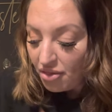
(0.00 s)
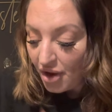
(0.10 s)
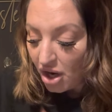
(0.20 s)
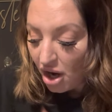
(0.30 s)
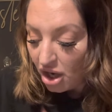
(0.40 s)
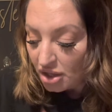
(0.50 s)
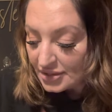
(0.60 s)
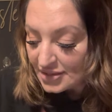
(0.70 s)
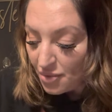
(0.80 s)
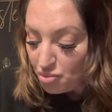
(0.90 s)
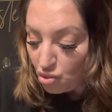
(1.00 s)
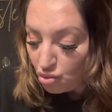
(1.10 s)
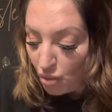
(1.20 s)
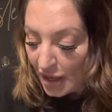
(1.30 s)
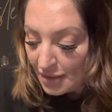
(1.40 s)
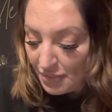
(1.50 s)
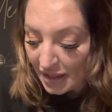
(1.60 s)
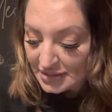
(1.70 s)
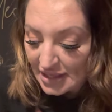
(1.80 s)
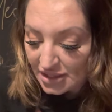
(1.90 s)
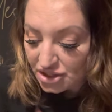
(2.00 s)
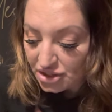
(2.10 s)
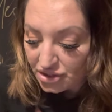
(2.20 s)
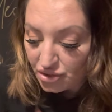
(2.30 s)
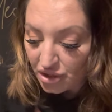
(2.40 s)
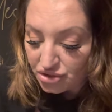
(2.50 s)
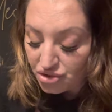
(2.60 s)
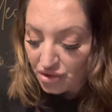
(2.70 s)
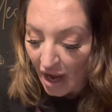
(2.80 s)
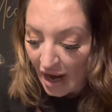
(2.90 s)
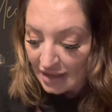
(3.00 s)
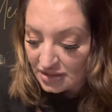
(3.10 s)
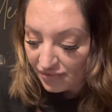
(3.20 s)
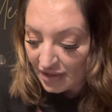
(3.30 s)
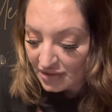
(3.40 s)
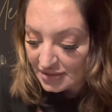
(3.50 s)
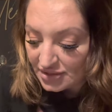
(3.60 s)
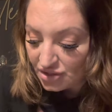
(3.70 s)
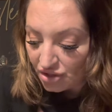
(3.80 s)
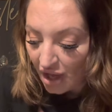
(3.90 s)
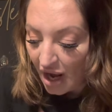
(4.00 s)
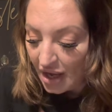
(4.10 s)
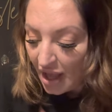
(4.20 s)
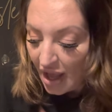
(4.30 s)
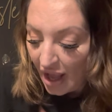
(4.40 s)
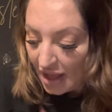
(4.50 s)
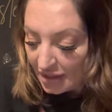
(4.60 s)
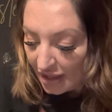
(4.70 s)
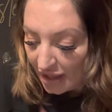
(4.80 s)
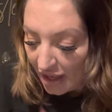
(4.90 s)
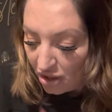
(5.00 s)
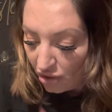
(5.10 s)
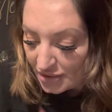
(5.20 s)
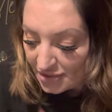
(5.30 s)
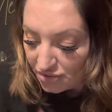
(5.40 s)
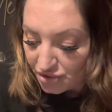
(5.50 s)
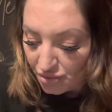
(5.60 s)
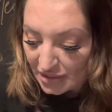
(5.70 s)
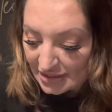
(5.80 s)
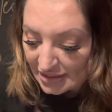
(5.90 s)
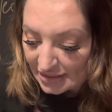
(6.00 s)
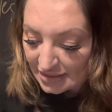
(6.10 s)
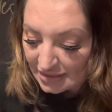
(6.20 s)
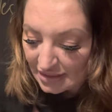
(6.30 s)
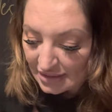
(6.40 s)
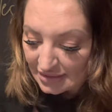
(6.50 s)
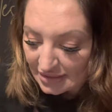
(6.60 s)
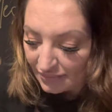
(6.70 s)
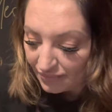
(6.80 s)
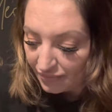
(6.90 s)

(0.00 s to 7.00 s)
There are some great meditations you can do to activate this third eye and get a crystal to assist this